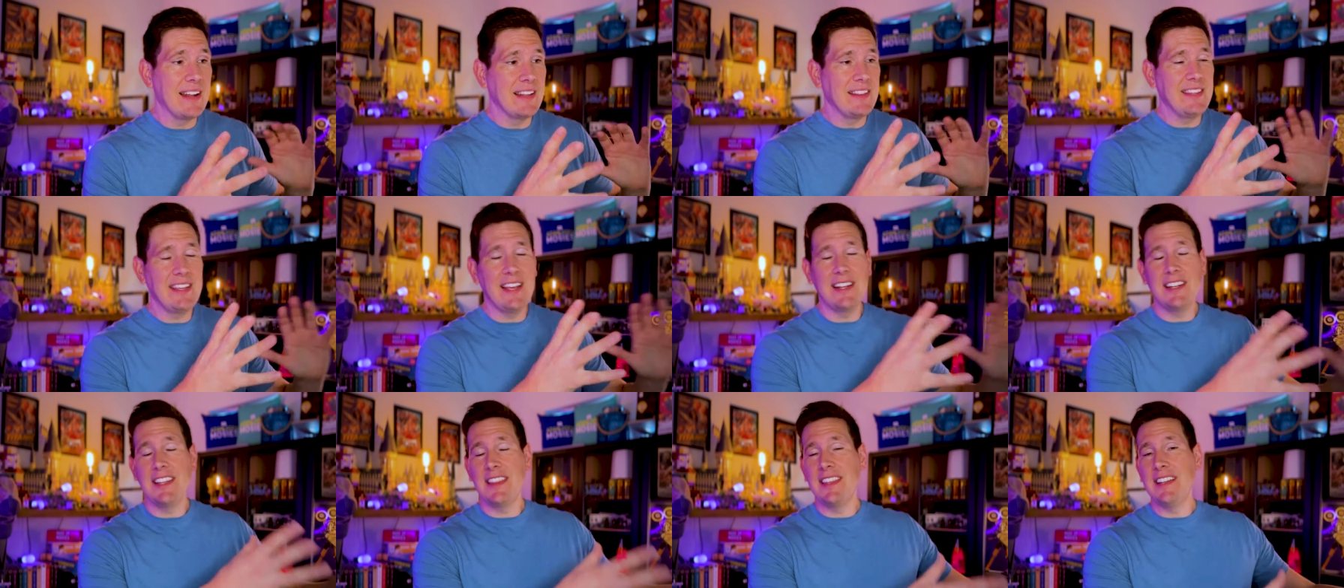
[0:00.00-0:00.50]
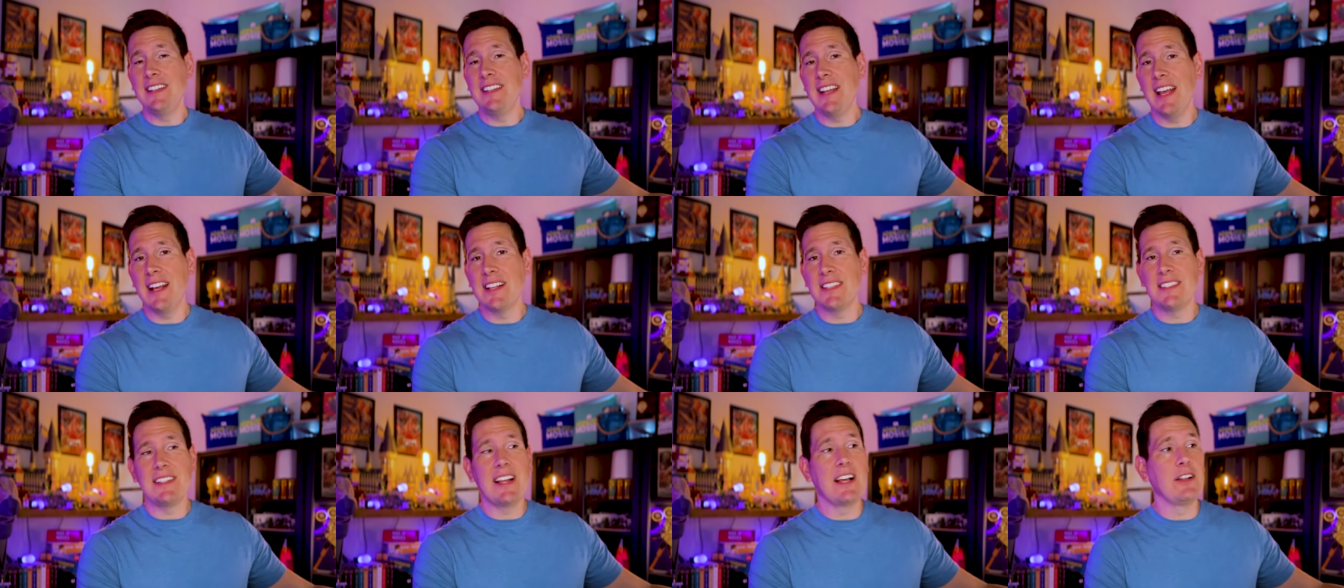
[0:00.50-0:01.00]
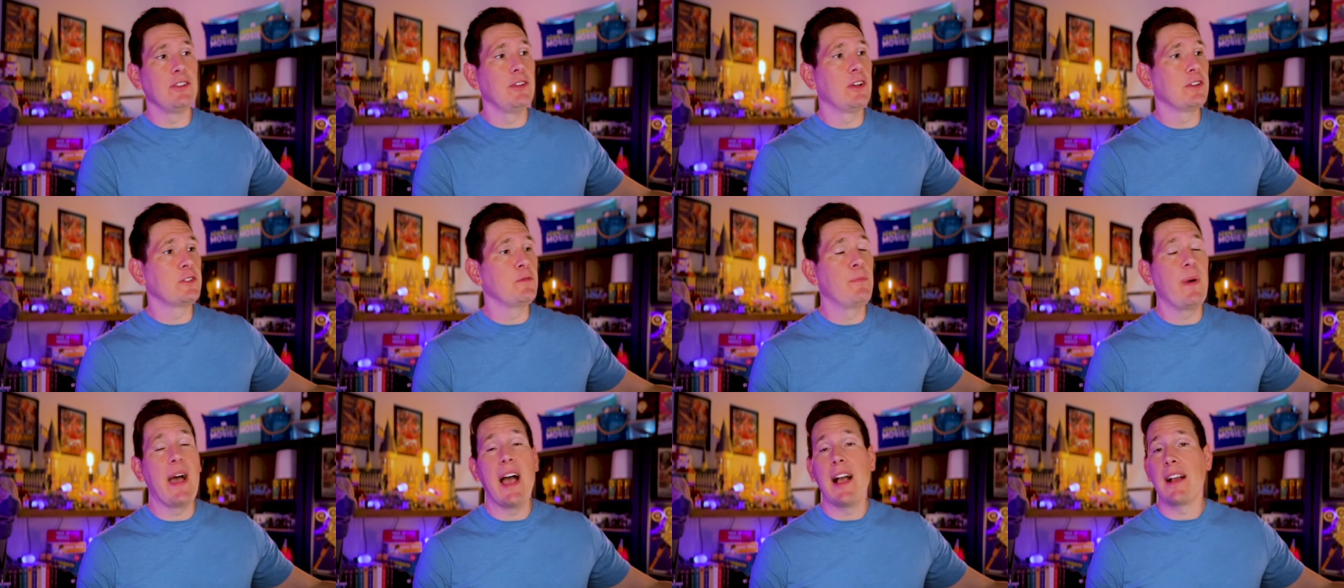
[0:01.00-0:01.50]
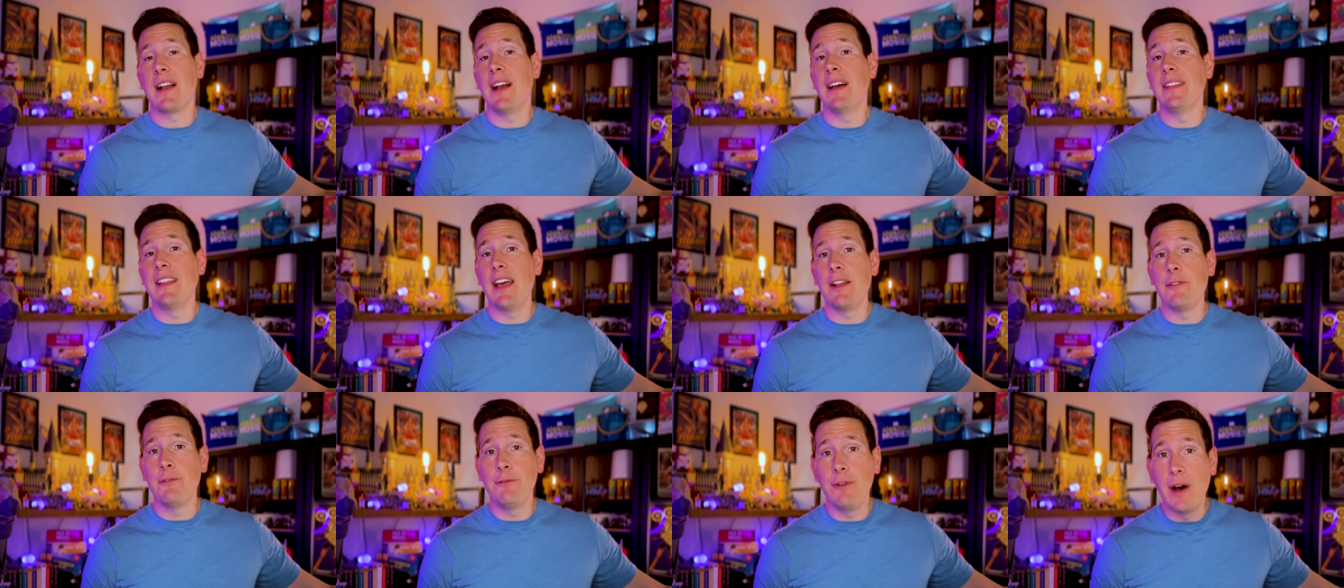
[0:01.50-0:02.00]
at the end of the day, it's not looked back on
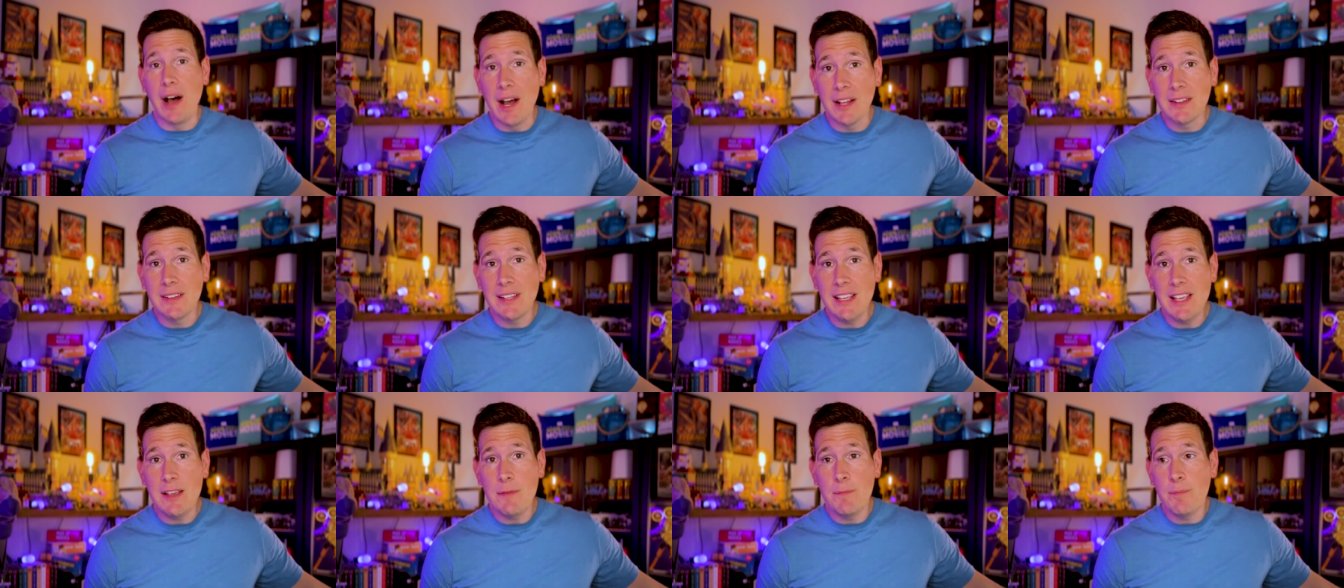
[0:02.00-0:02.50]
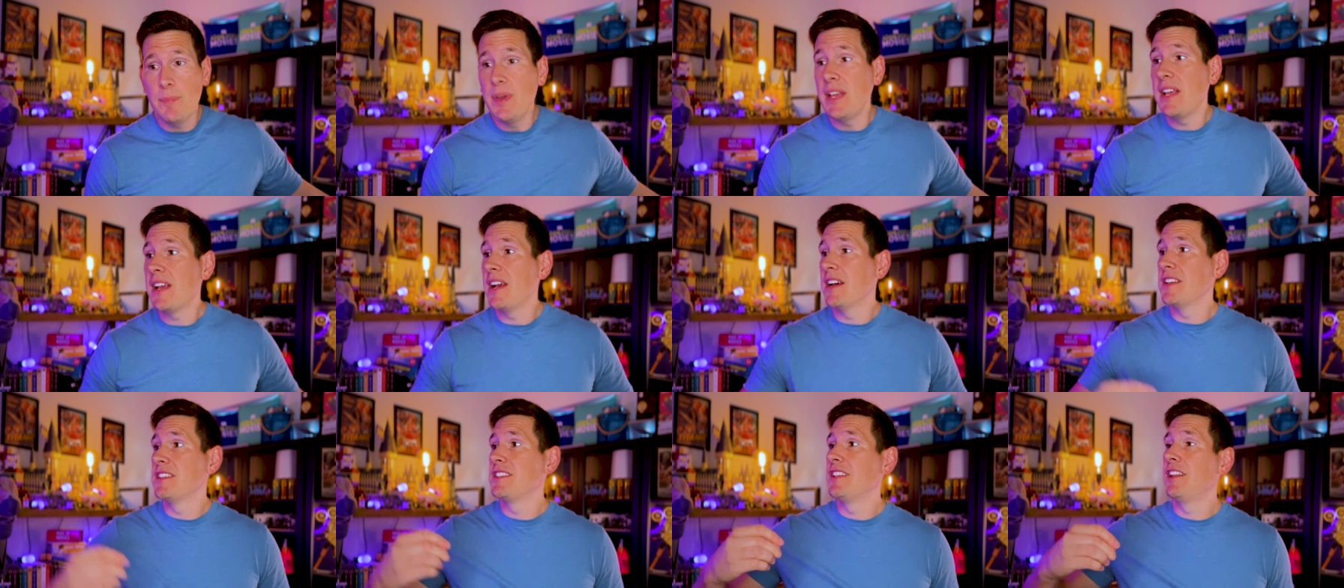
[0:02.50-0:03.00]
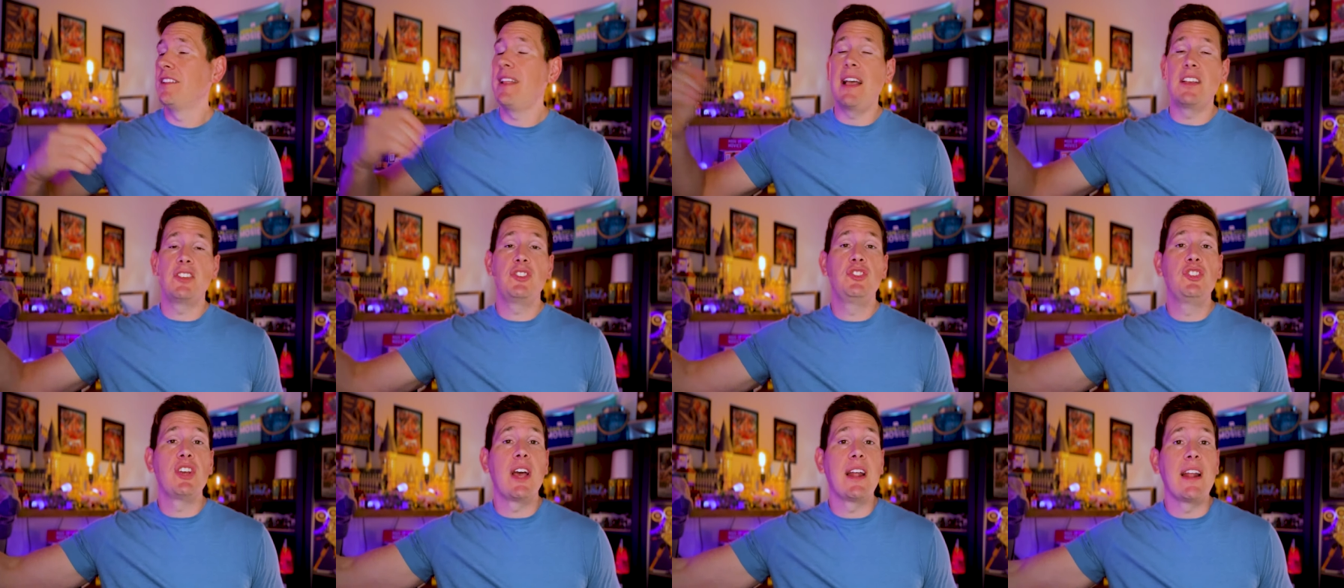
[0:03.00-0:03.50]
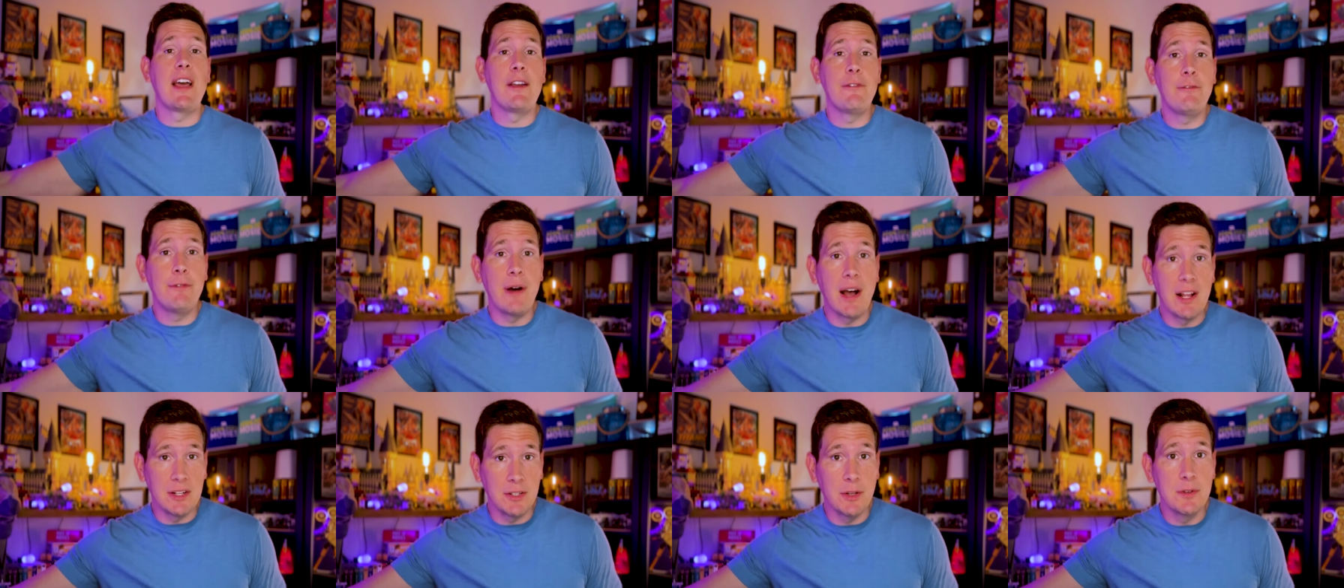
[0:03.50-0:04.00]
that fondly because The Last Jedi
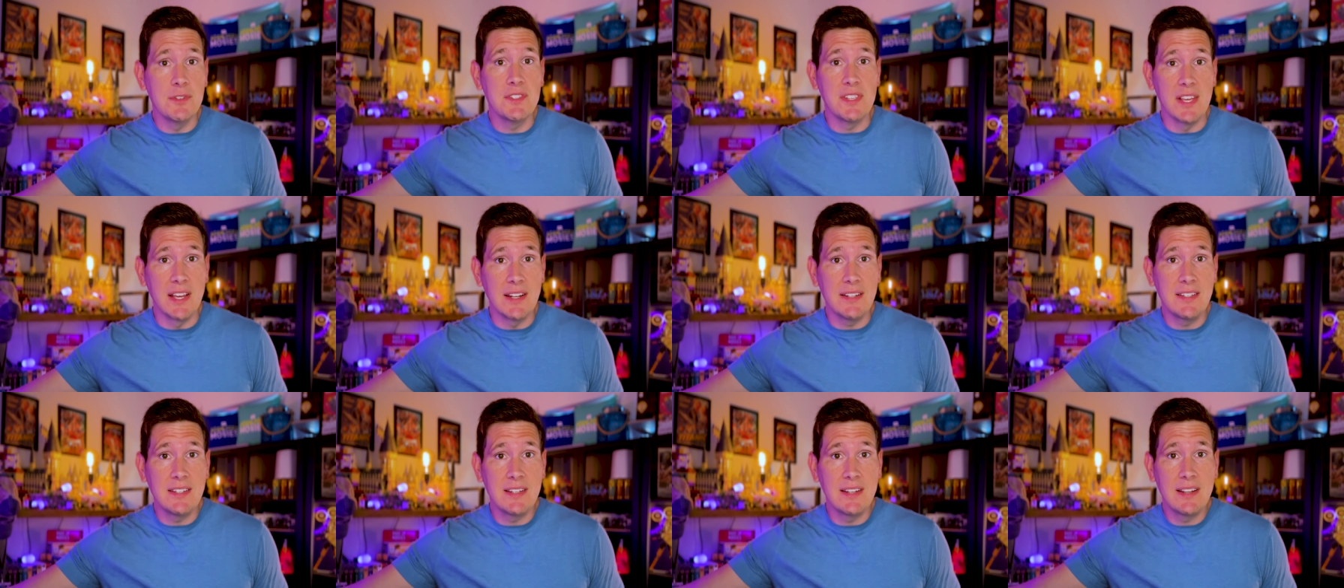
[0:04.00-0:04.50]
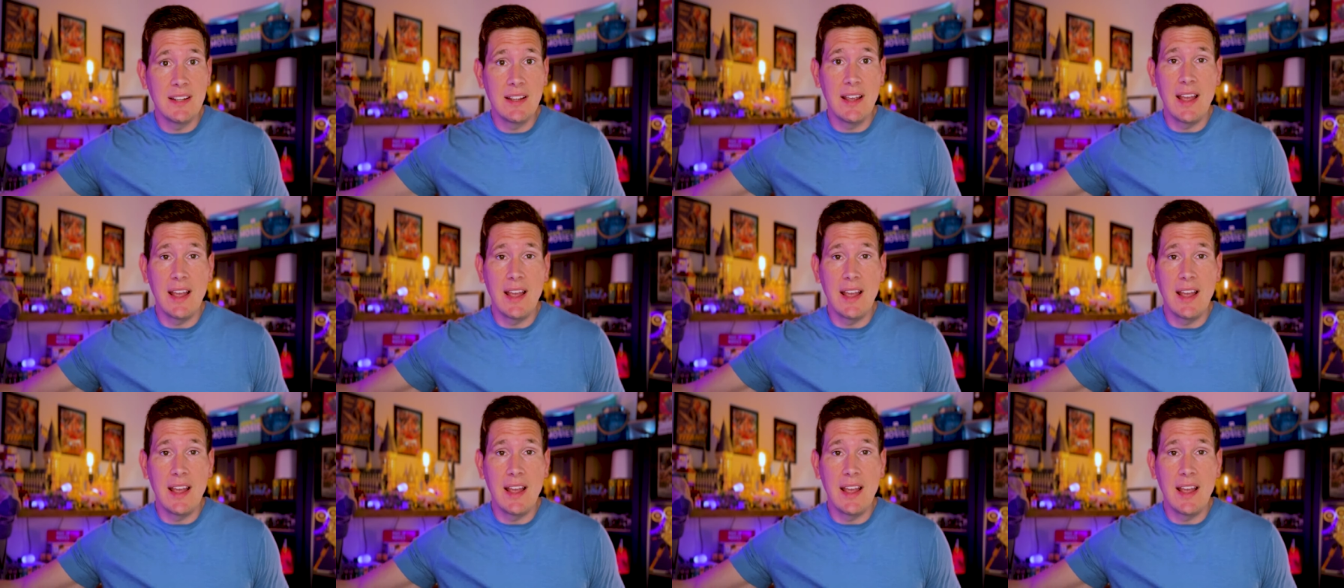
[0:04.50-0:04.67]
follows it.